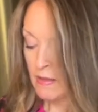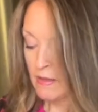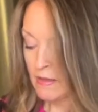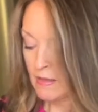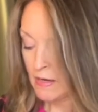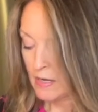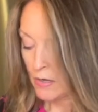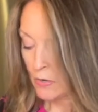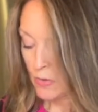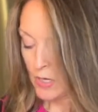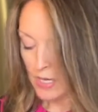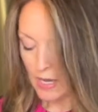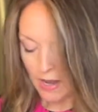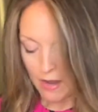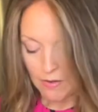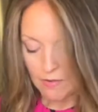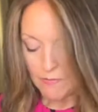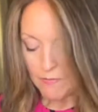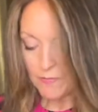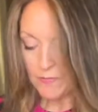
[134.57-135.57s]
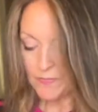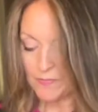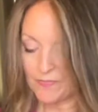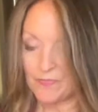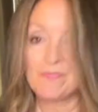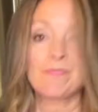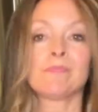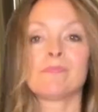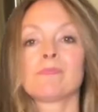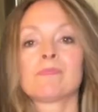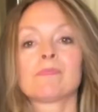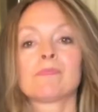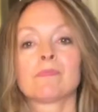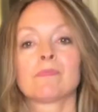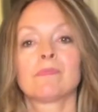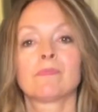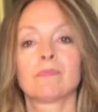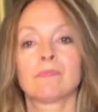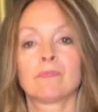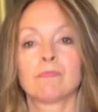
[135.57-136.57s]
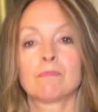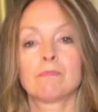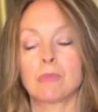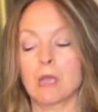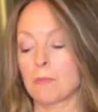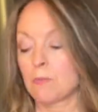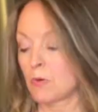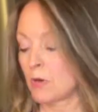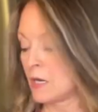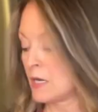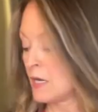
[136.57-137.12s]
There we go. Pepper and